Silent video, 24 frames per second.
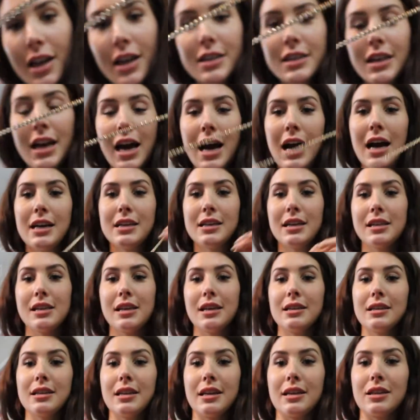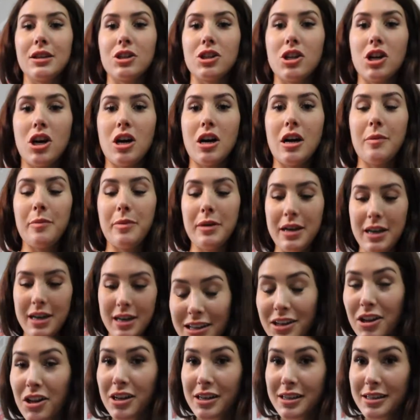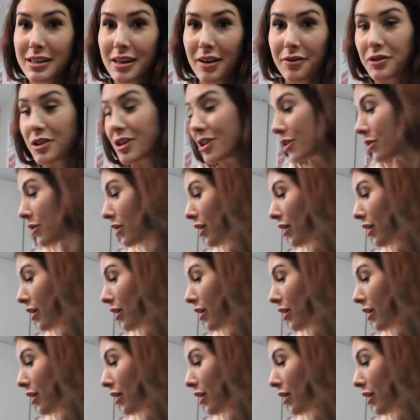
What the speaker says: to add, I think, to like the top. It's a lot of stuff to do.